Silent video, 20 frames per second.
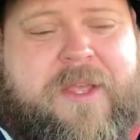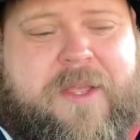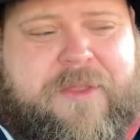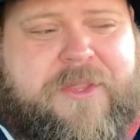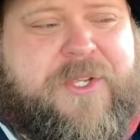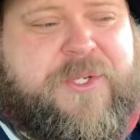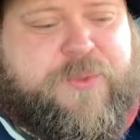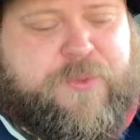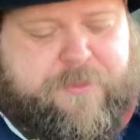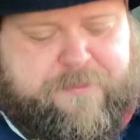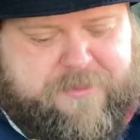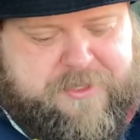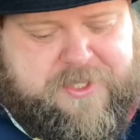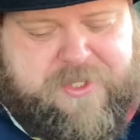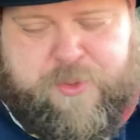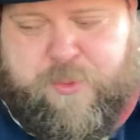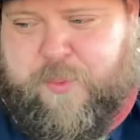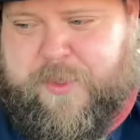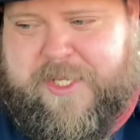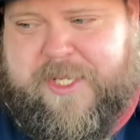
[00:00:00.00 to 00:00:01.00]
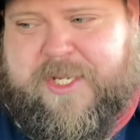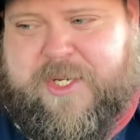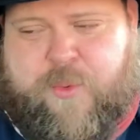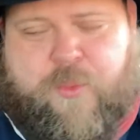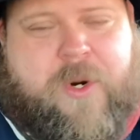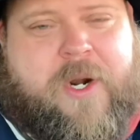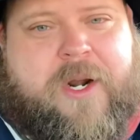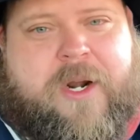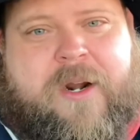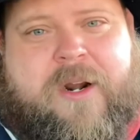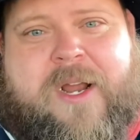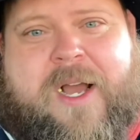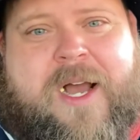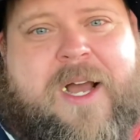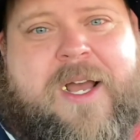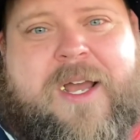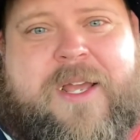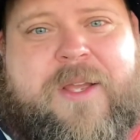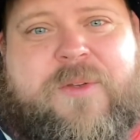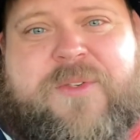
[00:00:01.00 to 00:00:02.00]
this would be the week where
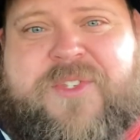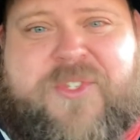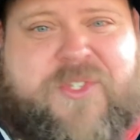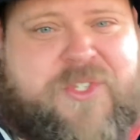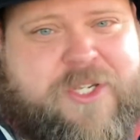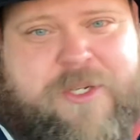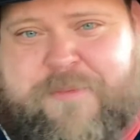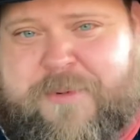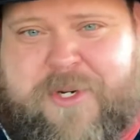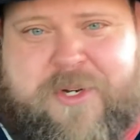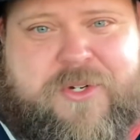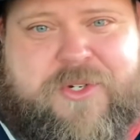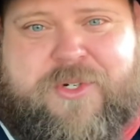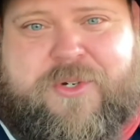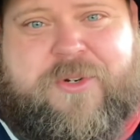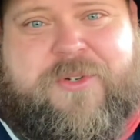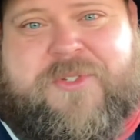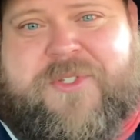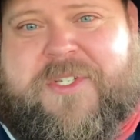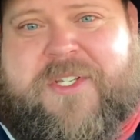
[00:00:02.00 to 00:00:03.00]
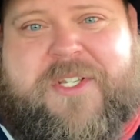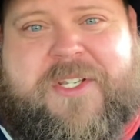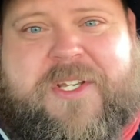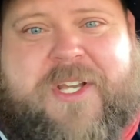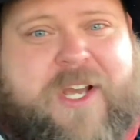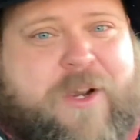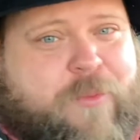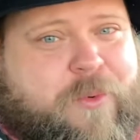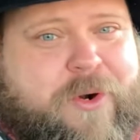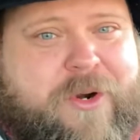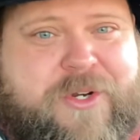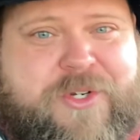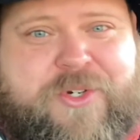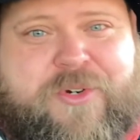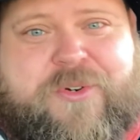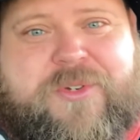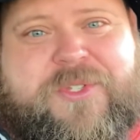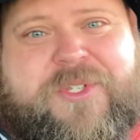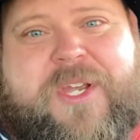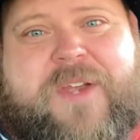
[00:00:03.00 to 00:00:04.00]
I sleep in a jersey, I wear a
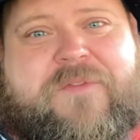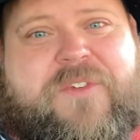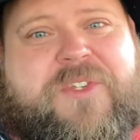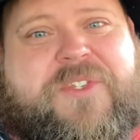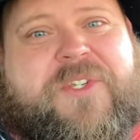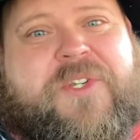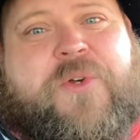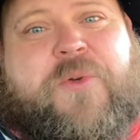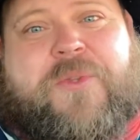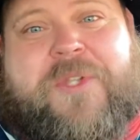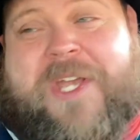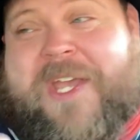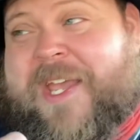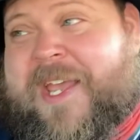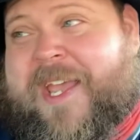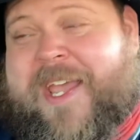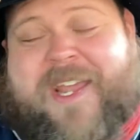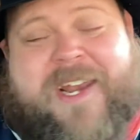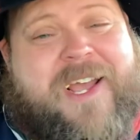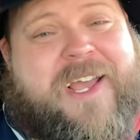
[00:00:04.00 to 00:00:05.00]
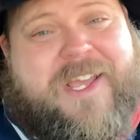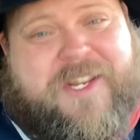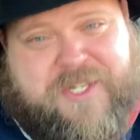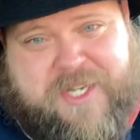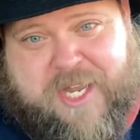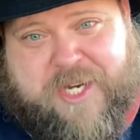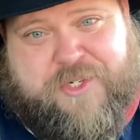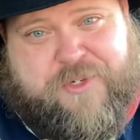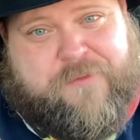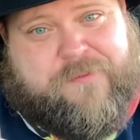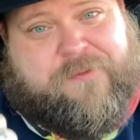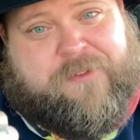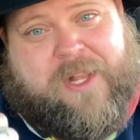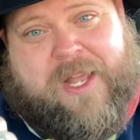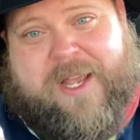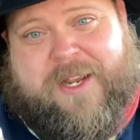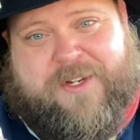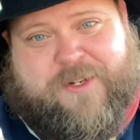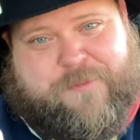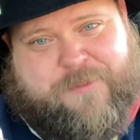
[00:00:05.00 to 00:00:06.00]
jersey every single day, and I attach a
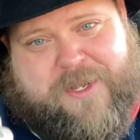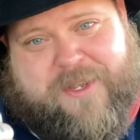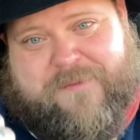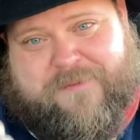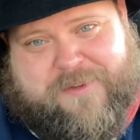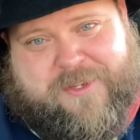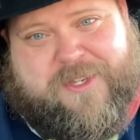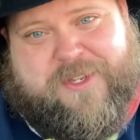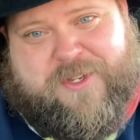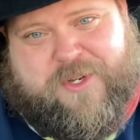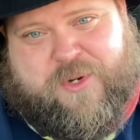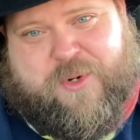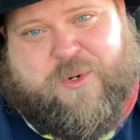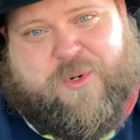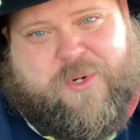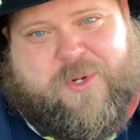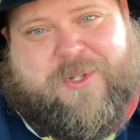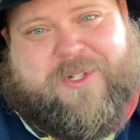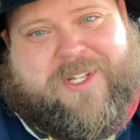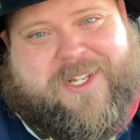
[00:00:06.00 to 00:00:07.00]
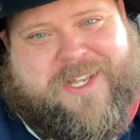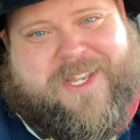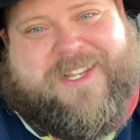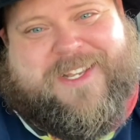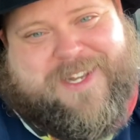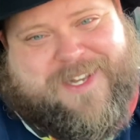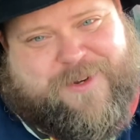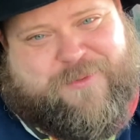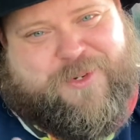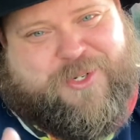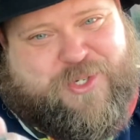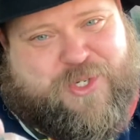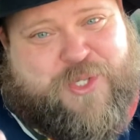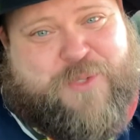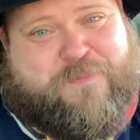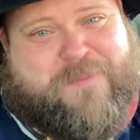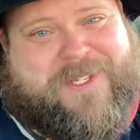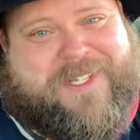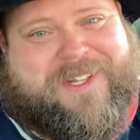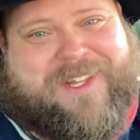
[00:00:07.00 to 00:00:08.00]
flag to my vehicle. Like, I would
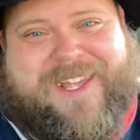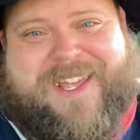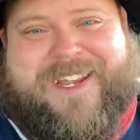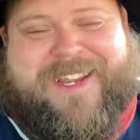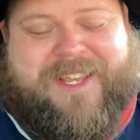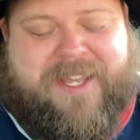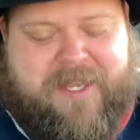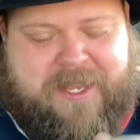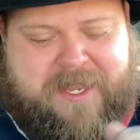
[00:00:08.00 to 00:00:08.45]
just be like,